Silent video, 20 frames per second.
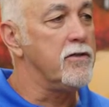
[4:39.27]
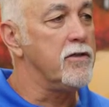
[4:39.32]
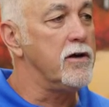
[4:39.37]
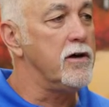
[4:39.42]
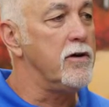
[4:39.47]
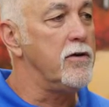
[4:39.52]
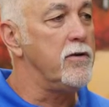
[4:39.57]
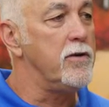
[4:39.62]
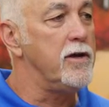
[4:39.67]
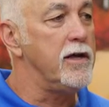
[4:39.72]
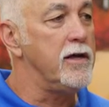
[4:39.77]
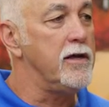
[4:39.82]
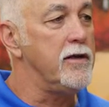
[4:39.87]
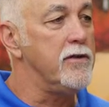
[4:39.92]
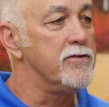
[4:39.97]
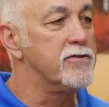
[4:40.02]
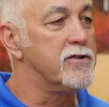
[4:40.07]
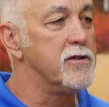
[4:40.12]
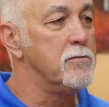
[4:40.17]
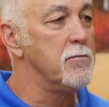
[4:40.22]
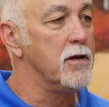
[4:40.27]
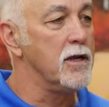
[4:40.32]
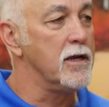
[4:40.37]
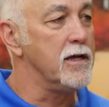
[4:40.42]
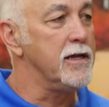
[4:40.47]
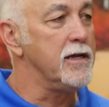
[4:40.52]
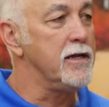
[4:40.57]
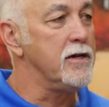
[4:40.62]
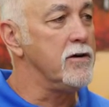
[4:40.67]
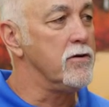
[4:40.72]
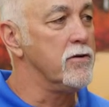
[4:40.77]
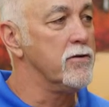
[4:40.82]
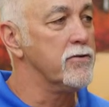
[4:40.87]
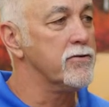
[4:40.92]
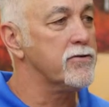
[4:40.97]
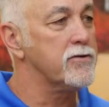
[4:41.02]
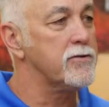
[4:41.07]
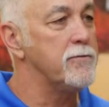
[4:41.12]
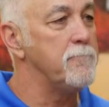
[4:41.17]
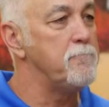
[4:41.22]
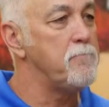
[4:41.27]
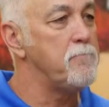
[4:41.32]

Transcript: though, is the millennials